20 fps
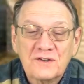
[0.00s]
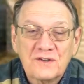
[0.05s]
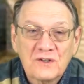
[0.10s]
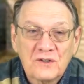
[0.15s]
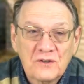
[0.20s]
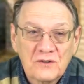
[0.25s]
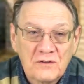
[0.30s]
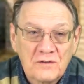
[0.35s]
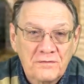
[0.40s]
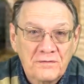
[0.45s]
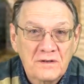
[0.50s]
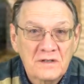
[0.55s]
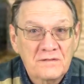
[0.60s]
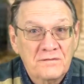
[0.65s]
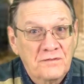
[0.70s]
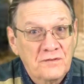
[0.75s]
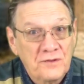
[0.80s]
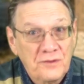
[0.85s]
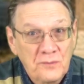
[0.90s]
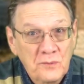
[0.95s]
the
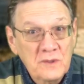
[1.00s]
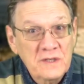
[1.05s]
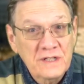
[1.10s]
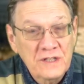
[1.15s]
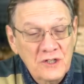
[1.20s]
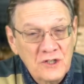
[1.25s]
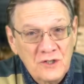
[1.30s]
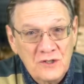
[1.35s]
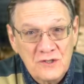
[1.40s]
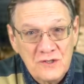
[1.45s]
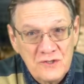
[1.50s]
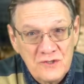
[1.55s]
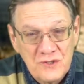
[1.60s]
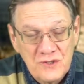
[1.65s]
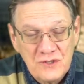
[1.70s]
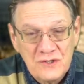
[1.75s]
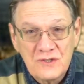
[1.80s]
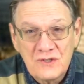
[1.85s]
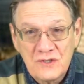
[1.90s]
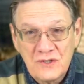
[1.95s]
girlfriend for 3
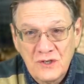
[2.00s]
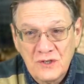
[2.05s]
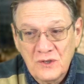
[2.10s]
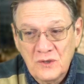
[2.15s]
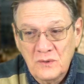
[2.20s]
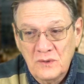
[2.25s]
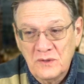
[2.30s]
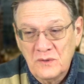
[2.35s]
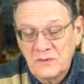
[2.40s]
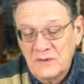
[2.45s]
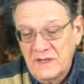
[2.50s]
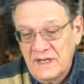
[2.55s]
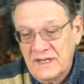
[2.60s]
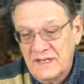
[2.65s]
years, so